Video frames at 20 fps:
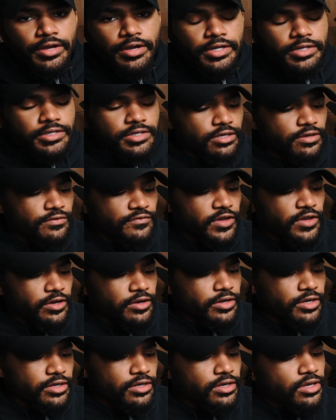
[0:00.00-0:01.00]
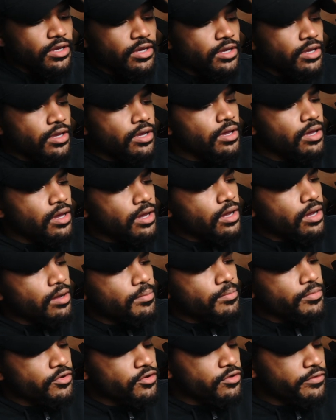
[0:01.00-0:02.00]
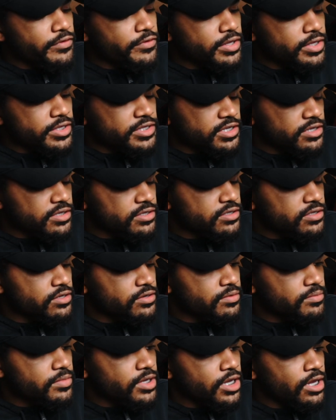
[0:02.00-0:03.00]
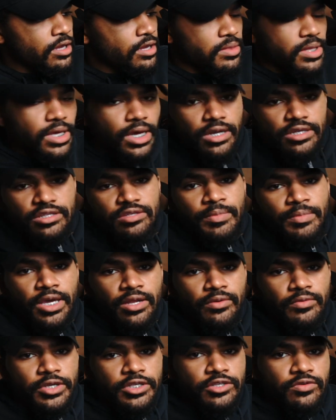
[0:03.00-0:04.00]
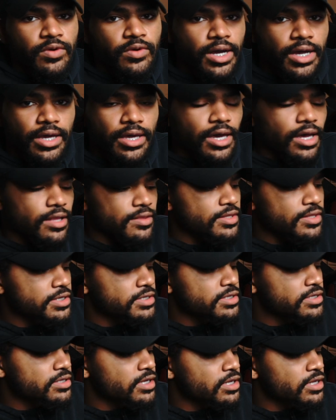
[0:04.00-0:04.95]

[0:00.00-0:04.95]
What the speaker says: It's a very proven system, and that is the main reason why I got this.